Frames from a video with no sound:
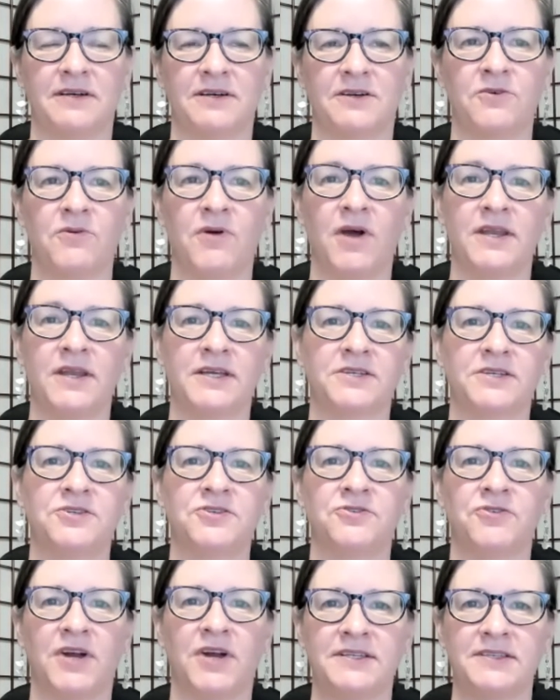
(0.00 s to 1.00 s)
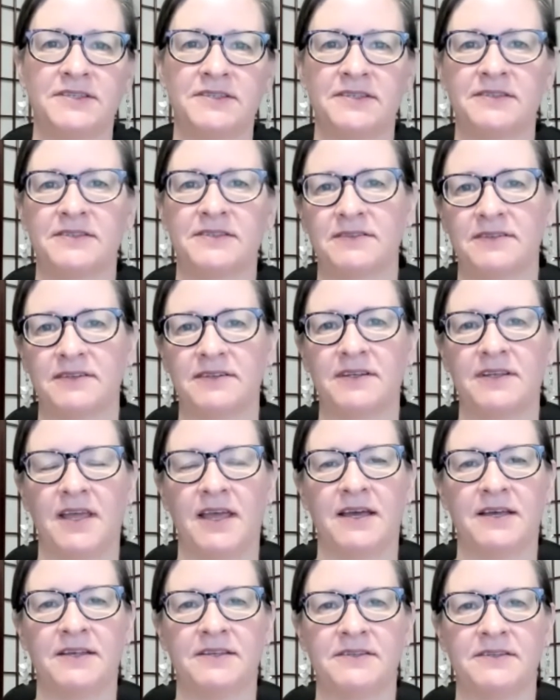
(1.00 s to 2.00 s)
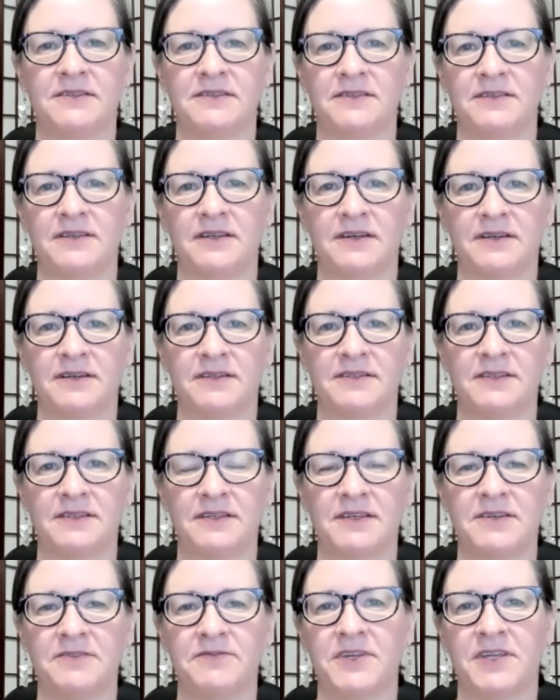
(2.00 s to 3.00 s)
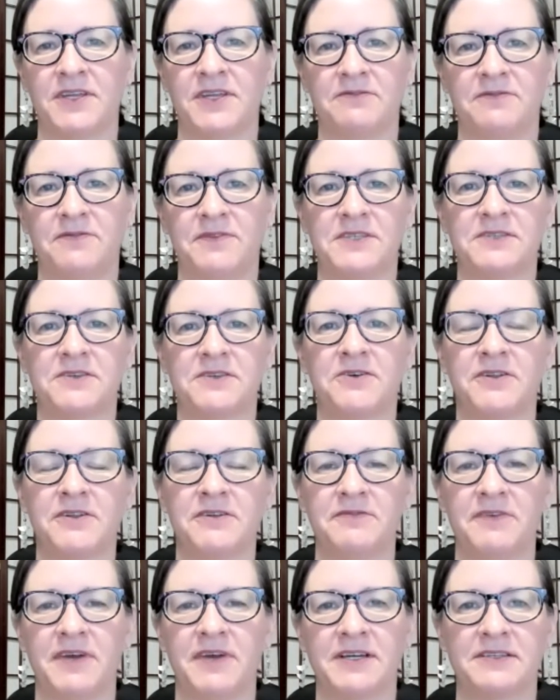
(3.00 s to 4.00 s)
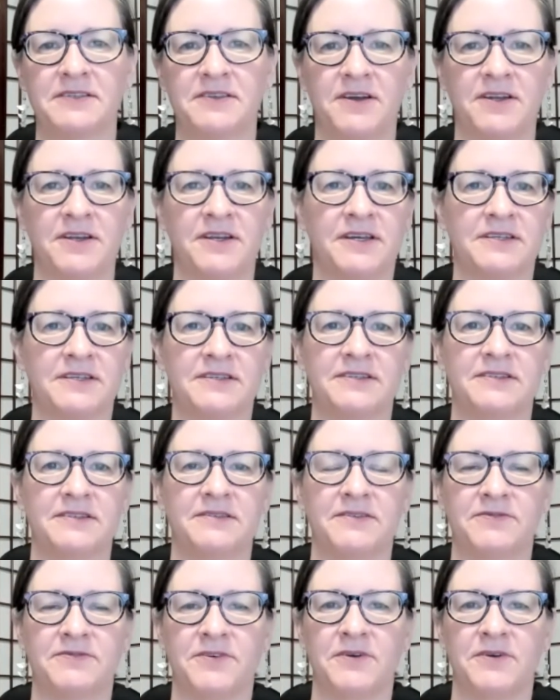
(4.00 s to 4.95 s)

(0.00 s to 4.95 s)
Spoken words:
chronic stress has significant physical effects on us,